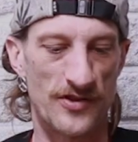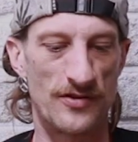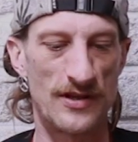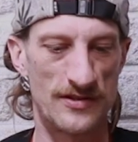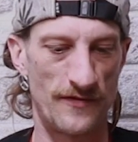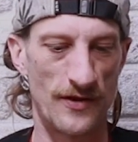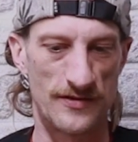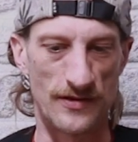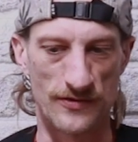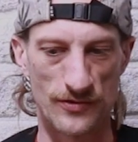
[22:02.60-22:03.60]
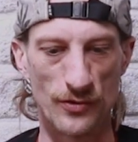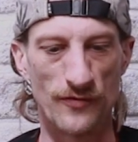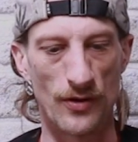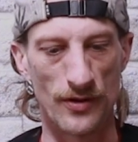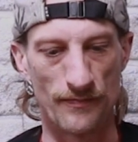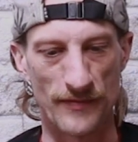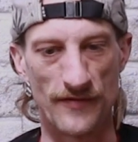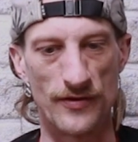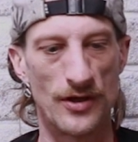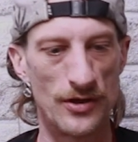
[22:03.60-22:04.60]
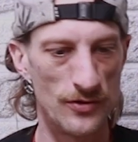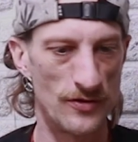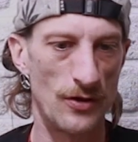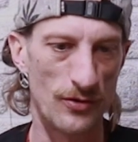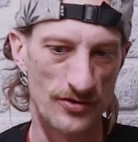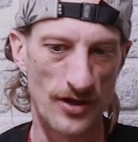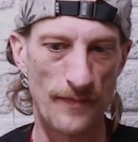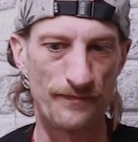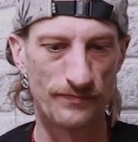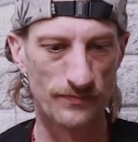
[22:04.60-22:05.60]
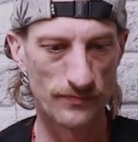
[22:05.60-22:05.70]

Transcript: So that's the first thing, saw volume. If you're going to use it long term,